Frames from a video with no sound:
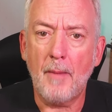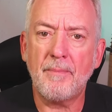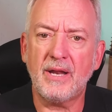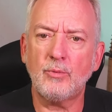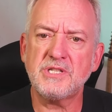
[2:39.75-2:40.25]

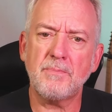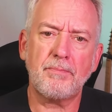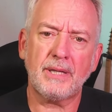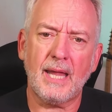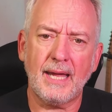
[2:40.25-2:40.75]
but it was
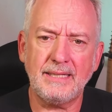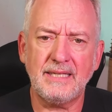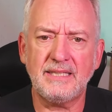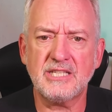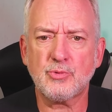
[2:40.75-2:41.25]
implied
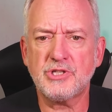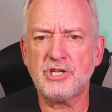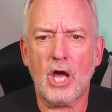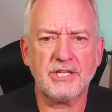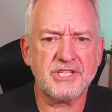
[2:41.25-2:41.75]
that this was
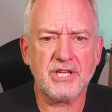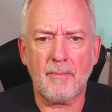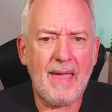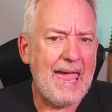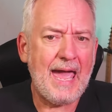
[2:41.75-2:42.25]
not
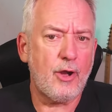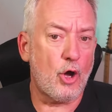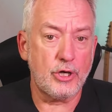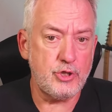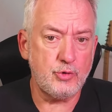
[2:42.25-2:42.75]
some
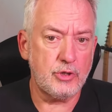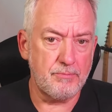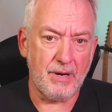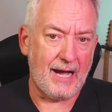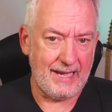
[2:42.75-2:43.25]
add-on you
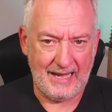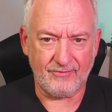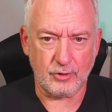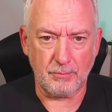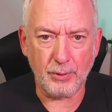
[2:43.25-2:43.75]
could buy
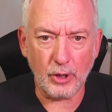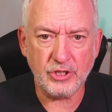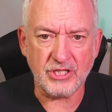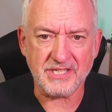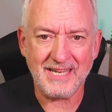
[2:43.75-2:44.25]
after
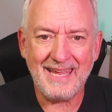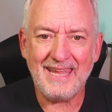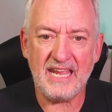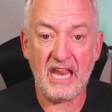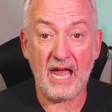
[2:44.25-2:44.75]
purchase.
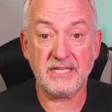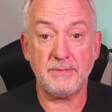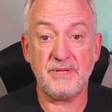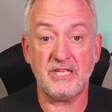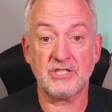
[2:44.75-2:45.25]
It had to be